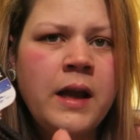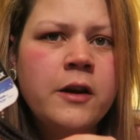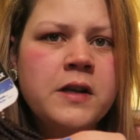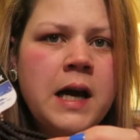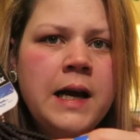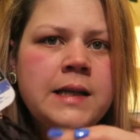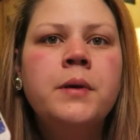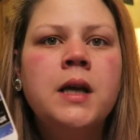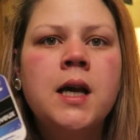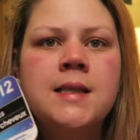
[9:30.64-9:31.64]
hair tie
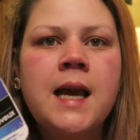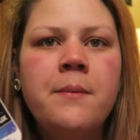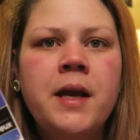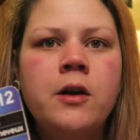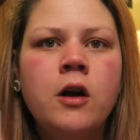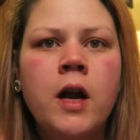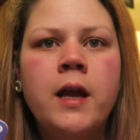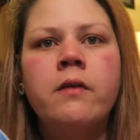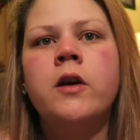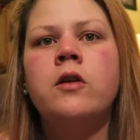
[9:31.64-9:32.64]
because I made her
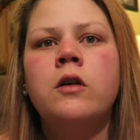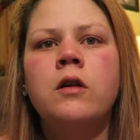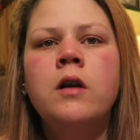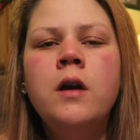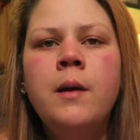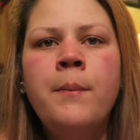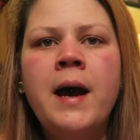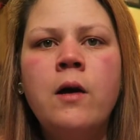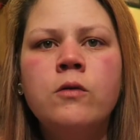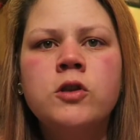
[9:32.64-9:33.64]
a little
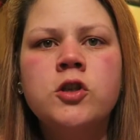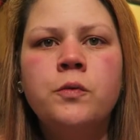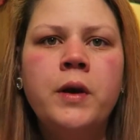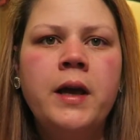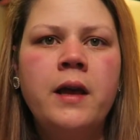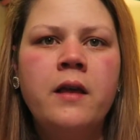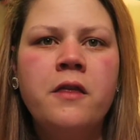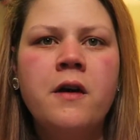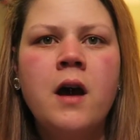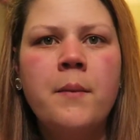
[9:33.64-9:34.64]
pouch with
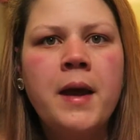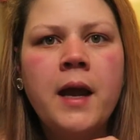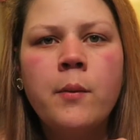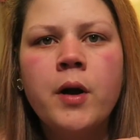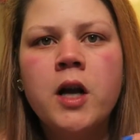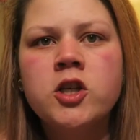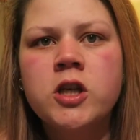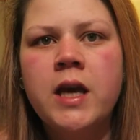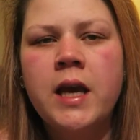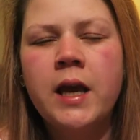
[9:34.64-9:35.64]
um, a
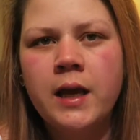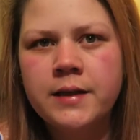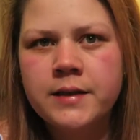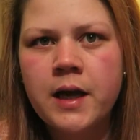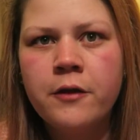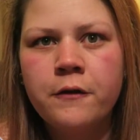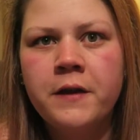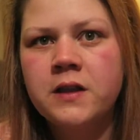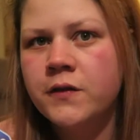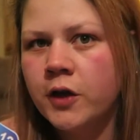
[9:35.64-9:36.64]
hairbrush and other
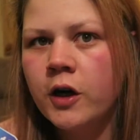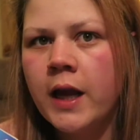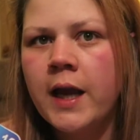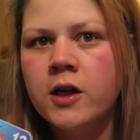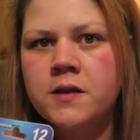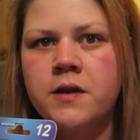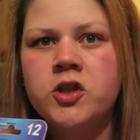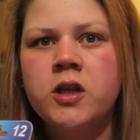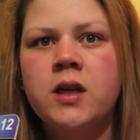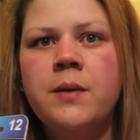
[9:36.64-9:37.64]
things for her hair so that
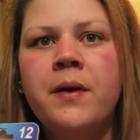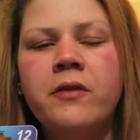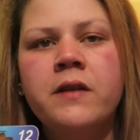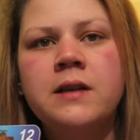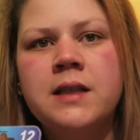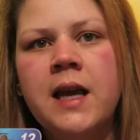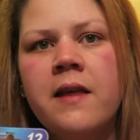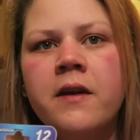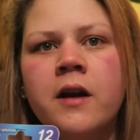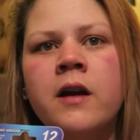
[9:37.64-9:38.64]
she could keep everything
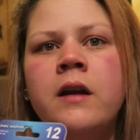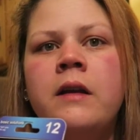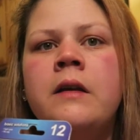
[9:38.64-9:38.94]
together